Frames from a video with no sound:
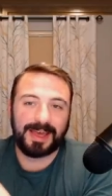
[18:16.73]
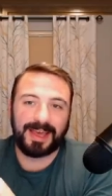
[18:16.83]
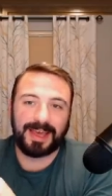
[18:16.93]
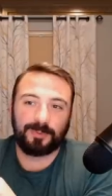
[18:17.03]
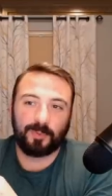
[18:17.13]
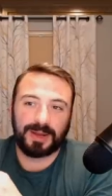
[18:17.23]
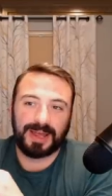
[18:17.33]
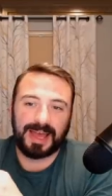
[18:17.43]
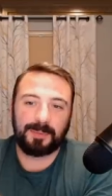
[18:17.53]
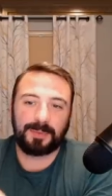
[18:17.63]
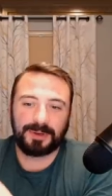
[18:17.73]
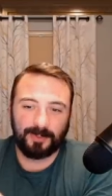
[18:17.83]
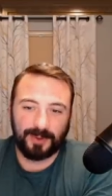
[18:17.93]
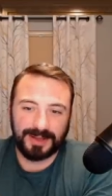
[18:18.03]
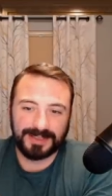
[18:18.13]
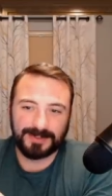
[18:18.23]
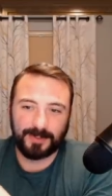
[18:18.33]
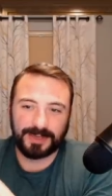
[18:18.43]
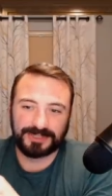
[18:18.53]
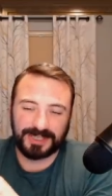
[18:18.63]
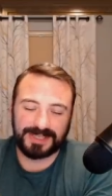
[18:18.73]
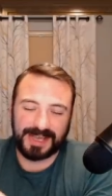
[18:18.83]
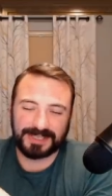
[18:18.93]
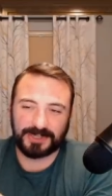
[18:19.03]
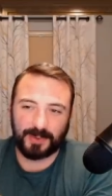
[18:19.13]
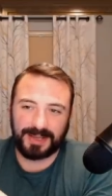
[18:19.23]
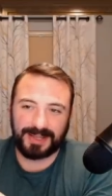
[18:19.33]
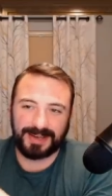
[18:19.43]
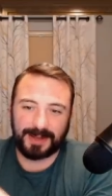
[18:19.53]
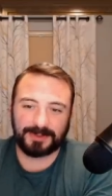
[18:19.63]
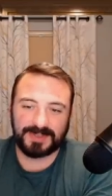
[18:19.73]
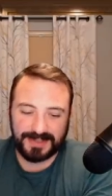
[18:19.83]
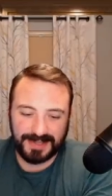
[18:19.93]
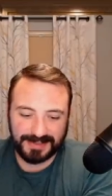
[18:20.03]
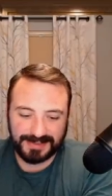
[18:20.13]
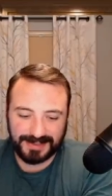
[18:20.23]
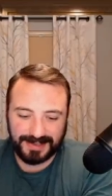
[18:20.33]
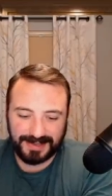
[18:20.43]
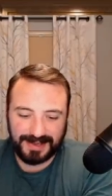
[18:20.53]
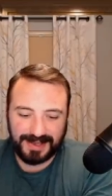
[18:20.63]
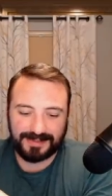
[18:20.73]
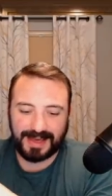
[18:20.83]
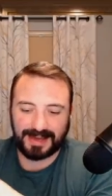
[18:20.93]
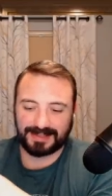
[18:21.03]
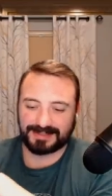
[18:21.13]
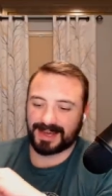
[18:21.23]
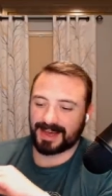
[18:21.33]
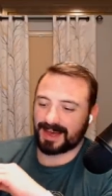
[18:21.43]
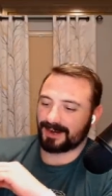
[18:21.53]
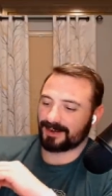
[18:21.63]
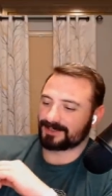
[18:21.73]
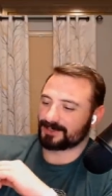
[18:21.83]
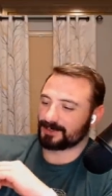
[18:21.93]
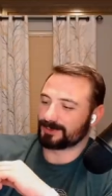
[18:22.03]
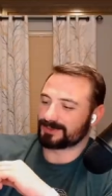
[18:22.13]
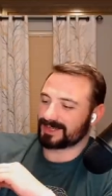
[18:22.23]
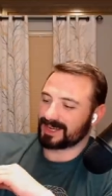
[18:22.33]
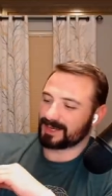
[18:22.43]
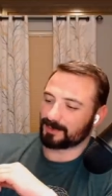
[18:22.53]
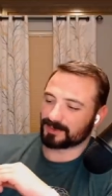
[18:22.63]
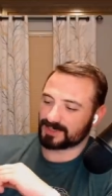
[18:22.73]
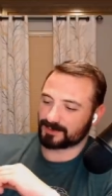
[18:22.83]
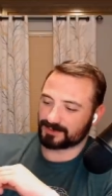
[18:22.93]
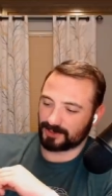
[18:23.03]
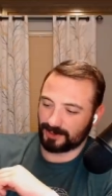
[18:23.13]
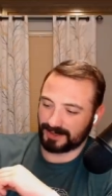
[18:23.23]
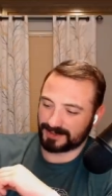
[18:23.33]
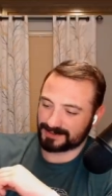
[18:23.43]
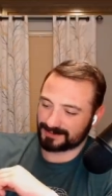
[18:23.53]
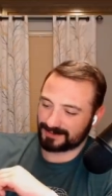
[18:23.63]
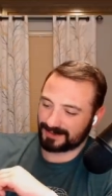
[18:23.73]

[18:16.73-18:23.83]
And what happened was when Judge Azcarate announces this, that entire two tables of attorneys,